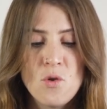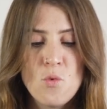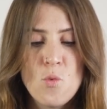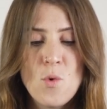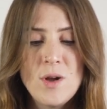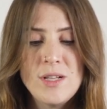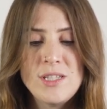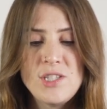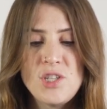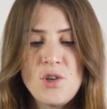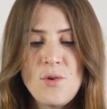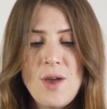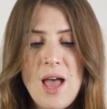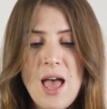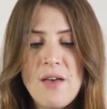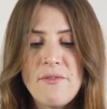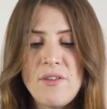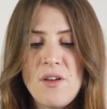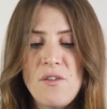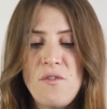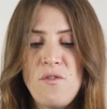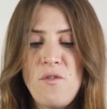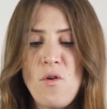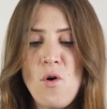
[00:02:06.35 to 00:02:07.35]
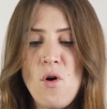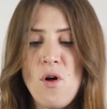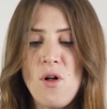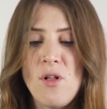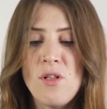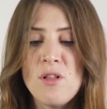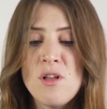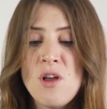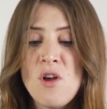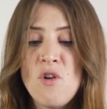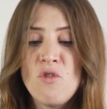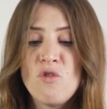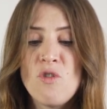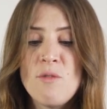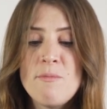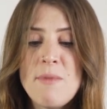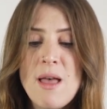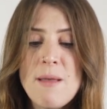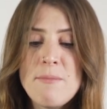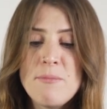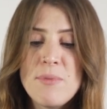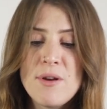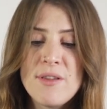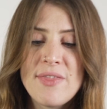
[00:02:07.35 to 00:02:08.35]
Once you have it full,
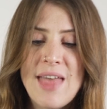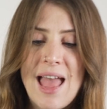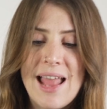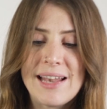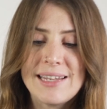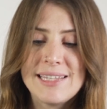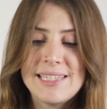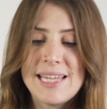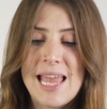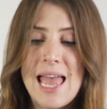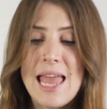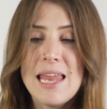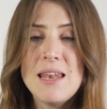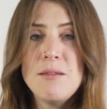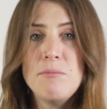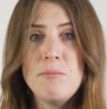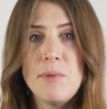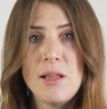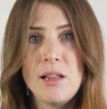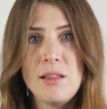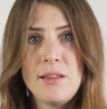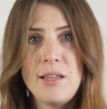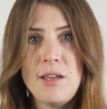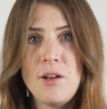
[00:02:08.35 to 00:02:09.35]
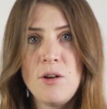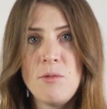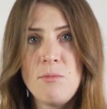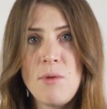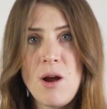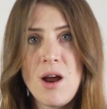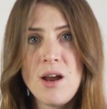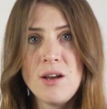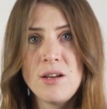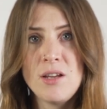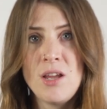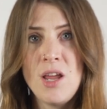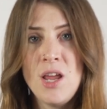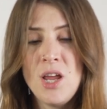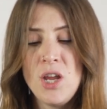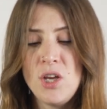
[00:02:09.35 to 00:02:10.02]
remember that 10 milliliter mark,